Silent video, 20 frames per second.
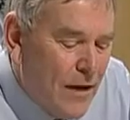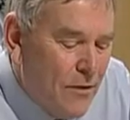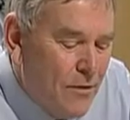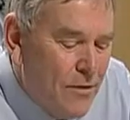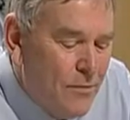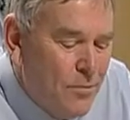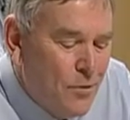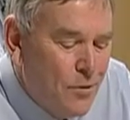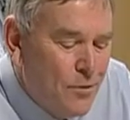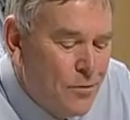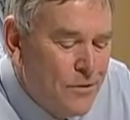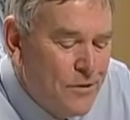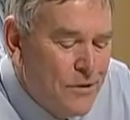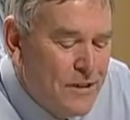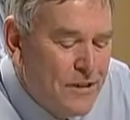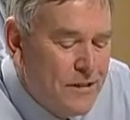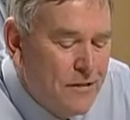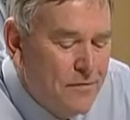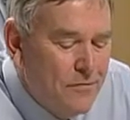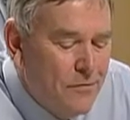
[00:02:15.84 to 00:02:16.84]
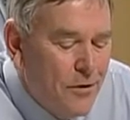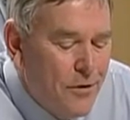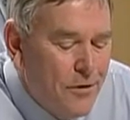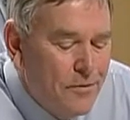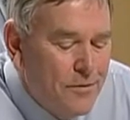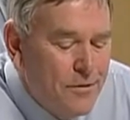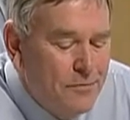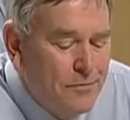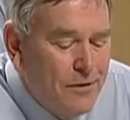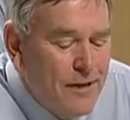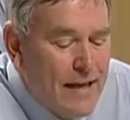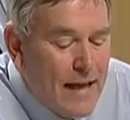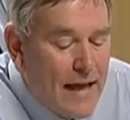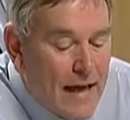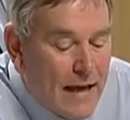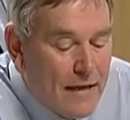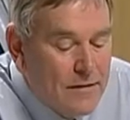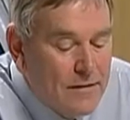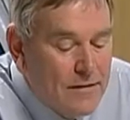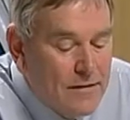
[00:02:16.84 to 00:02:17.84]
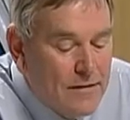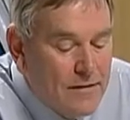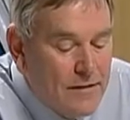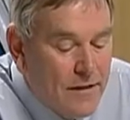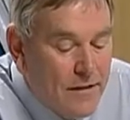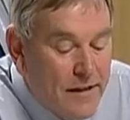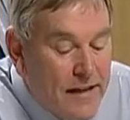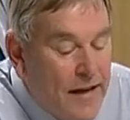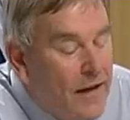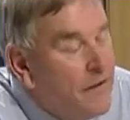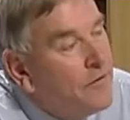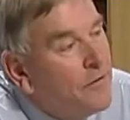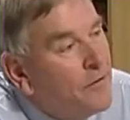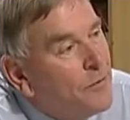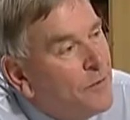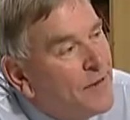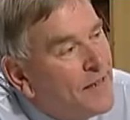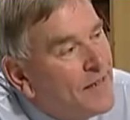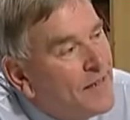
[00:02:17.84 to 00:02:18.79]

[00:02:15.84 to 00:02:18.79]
How important is it for you to relax at the end of the